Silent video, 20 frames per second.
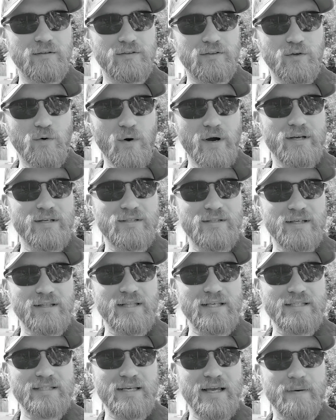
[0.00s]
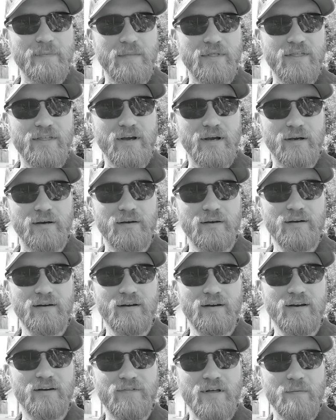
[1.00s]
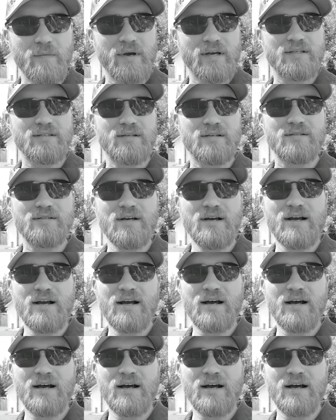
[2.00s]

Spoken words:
twice at the same thing, if that makes sense.